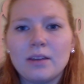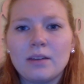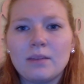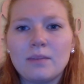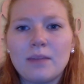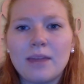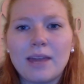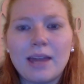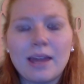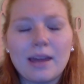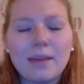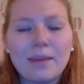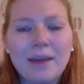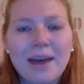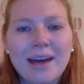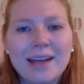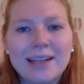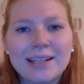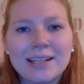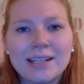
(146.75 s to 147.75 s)
making it
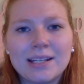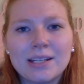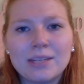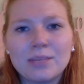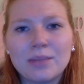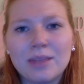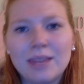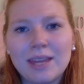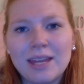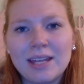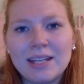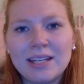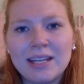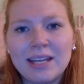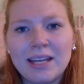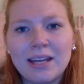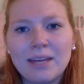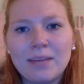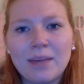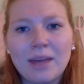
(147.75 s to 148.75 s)
past tense with ed,
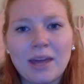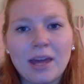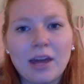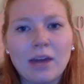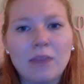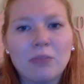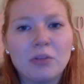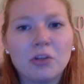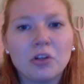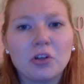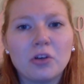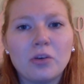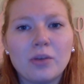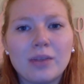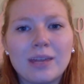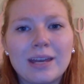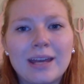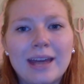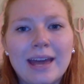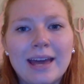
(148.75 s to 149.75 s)
and making it plural with
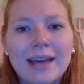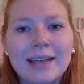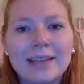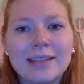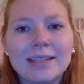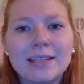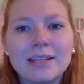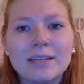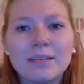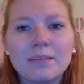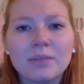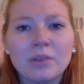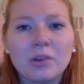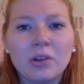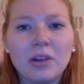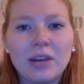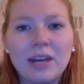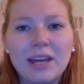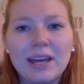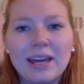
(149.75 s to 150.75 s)
an s or
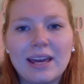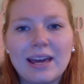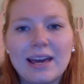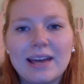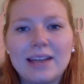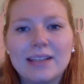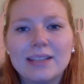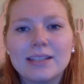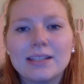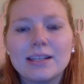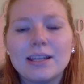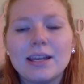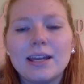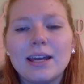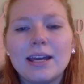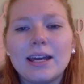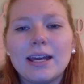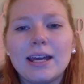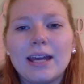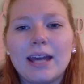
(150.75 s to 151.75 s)
an es,
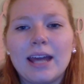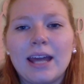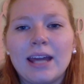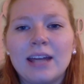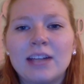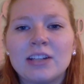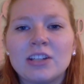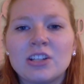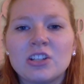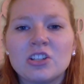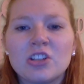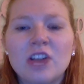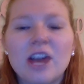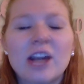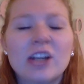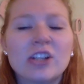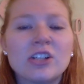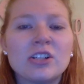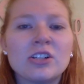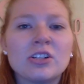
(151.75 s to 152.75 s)
and
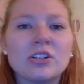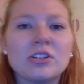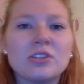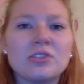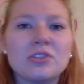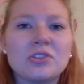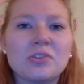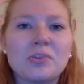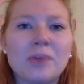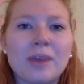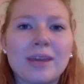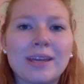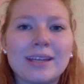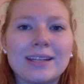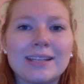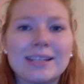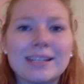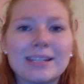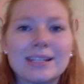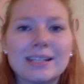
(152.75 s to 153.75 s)
contractions are used quite
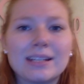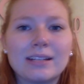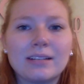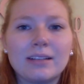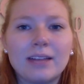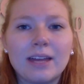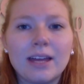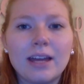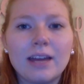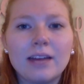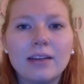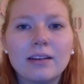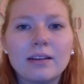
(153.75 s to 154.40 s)
consistently.